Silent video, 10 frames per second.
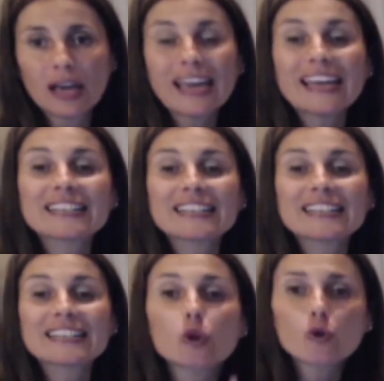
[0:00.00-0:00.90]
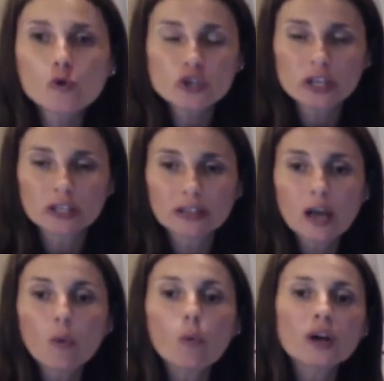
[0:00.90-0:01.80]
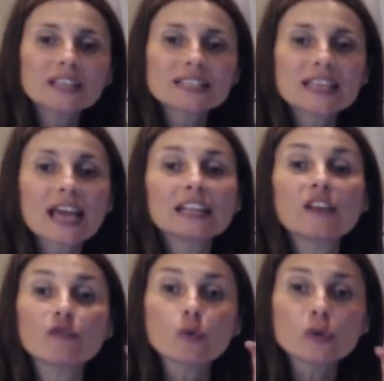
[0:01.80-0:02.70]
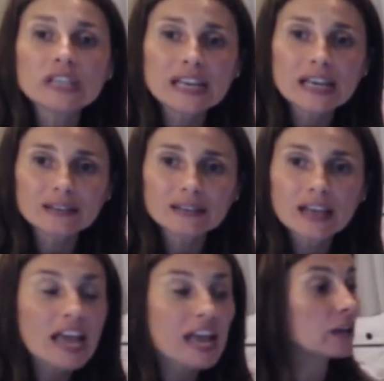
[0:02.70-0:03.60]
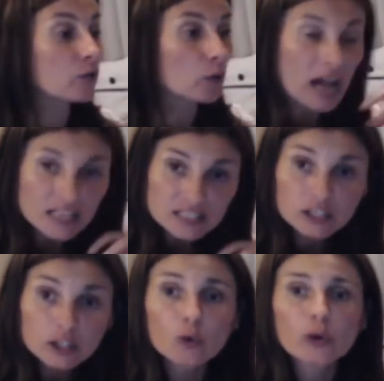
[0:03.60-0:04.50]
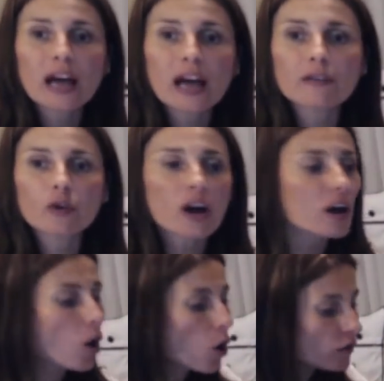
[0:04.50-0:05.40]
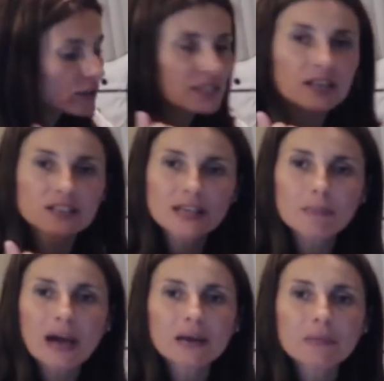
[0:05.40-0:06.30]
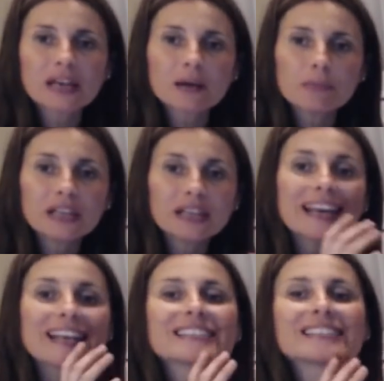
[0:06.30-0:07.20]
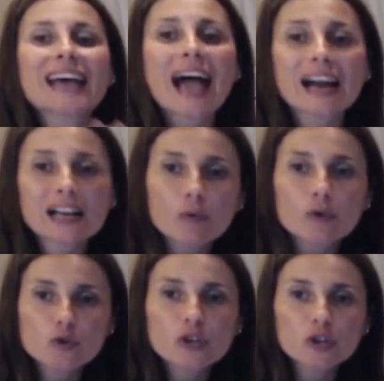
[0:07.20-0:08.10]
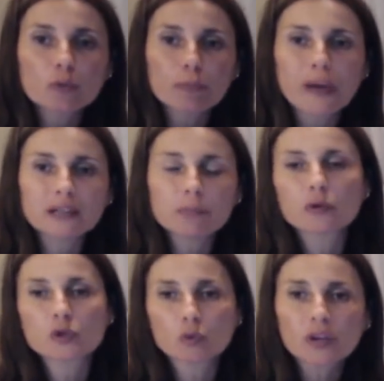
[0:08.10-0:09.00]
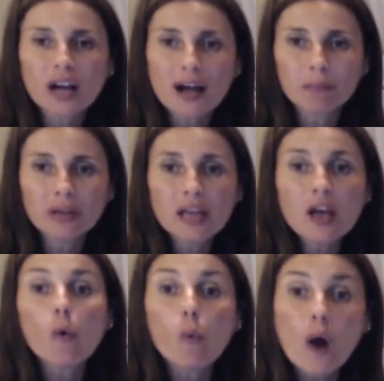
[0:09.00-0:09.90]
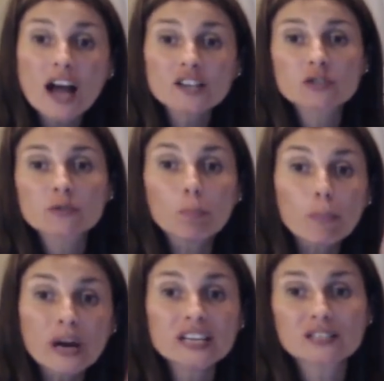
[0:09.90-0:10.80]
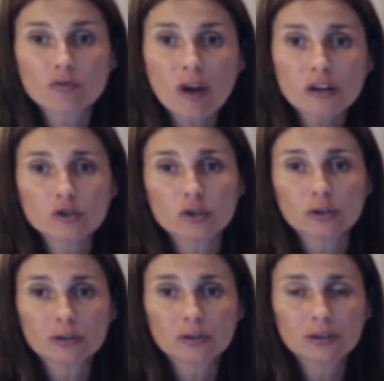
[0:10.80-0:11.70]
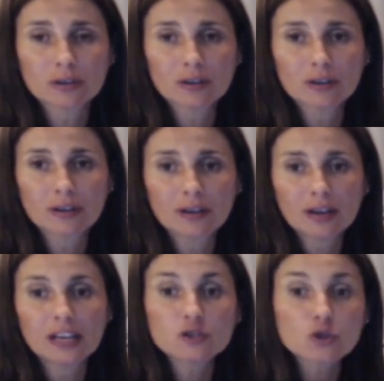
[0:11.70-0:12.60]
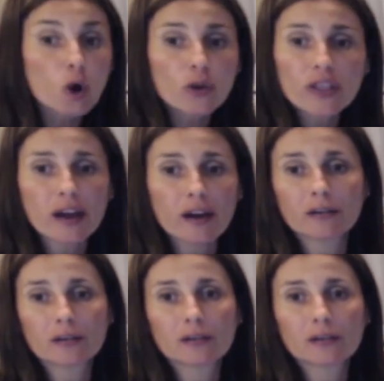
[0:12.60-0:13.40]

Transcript: It's an illusion. What they say, if you need it, and if you constantly do it out of your heart, all of a sudden somebody may come in, and exactly what you need to pay the bills will come. Watch money structure it's all there.